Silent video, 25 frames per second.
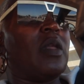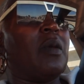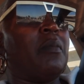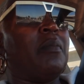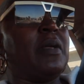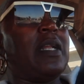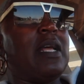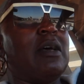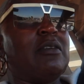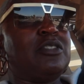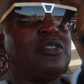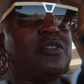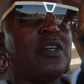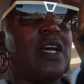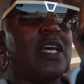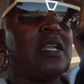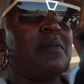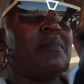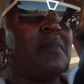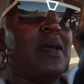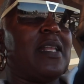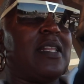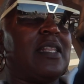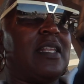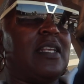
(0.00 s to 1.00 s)
But I was trying to
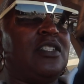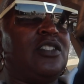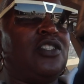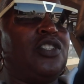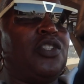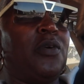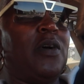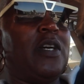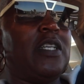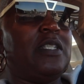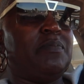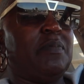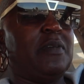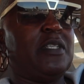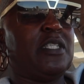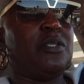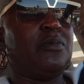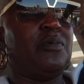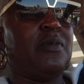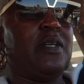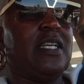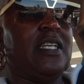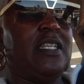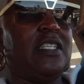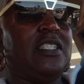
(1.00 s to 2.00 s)
make the choice
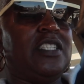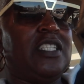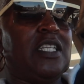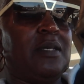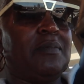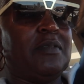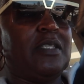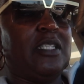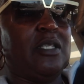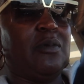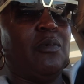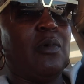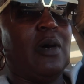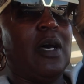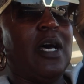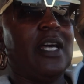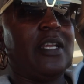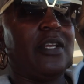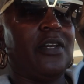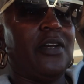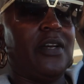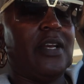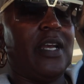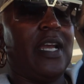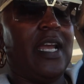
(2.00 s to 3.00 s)
between gypsy
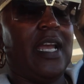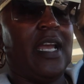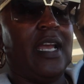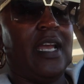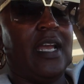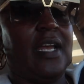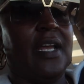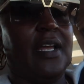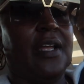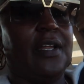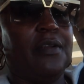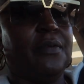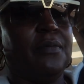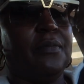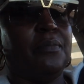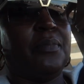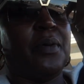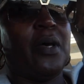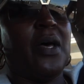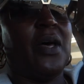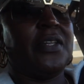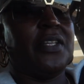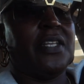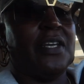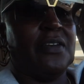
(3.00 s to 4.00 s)
water and
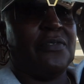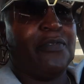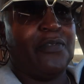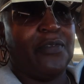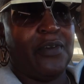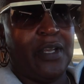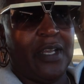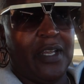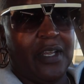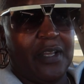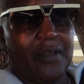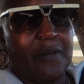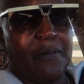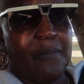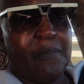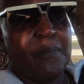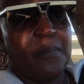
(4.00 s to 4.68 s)
Baldia Freak.